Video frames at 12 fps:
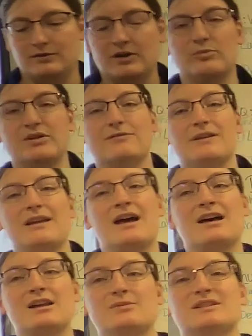Right? But if they
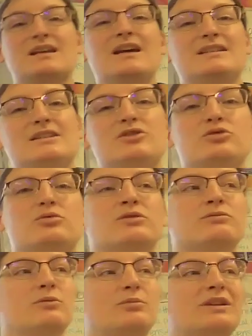add up to 90, you
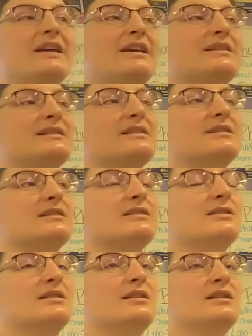can replace
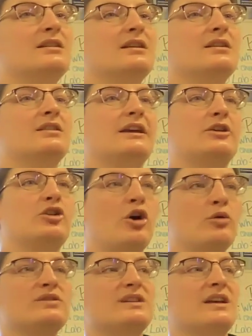like
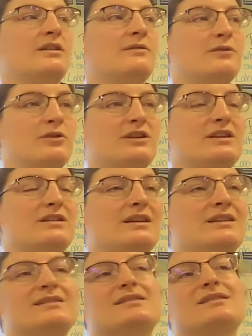cosine of 30
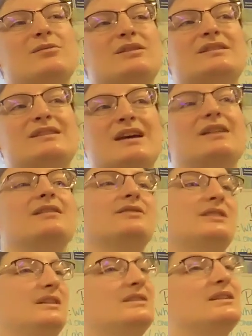is the same as sine of
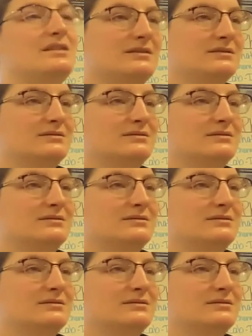60.